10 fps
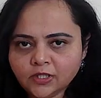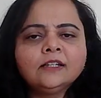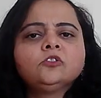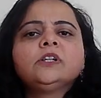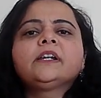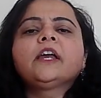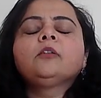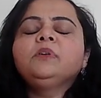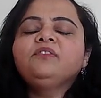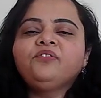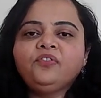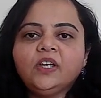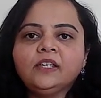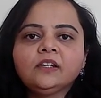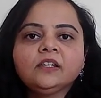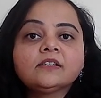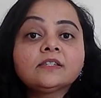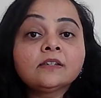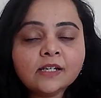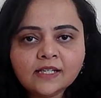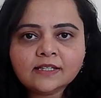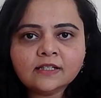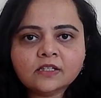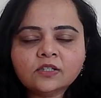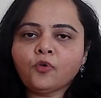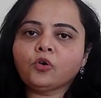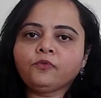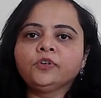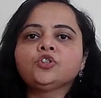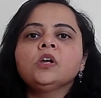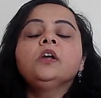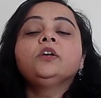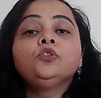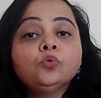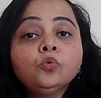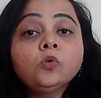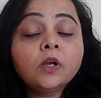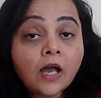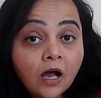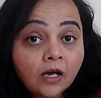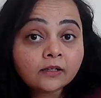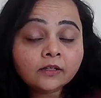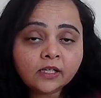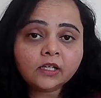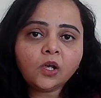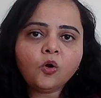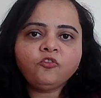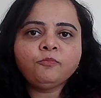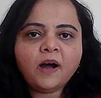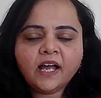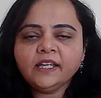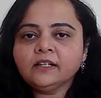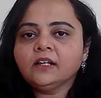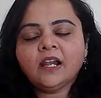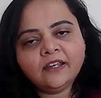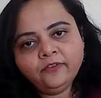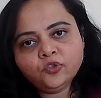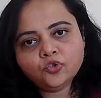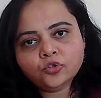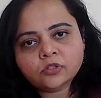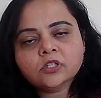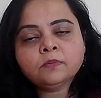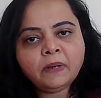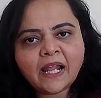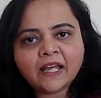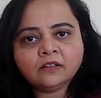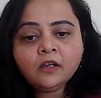Now there can be various reasons for which you are thinking of buying a life insurance plan.